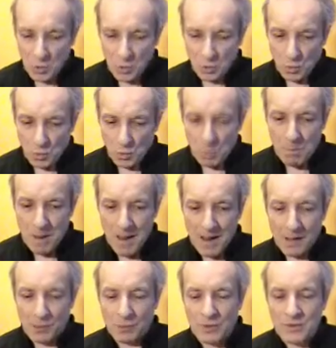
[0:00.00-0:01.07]
We're coming
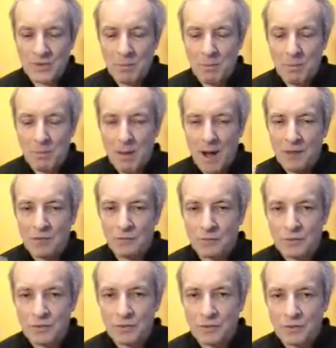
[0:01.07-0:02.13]
back, we're stepping back
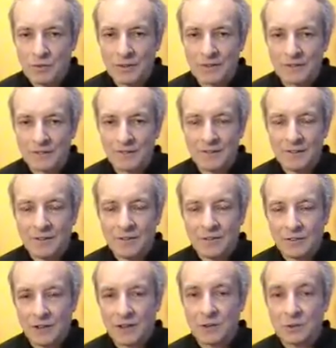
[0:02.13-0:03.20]
from the stories,
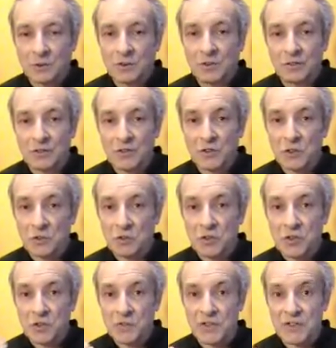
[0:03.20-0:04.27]
including the
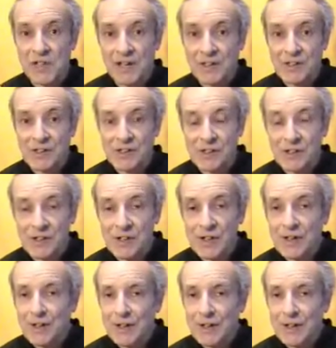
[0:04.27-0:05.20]
stories of the senses,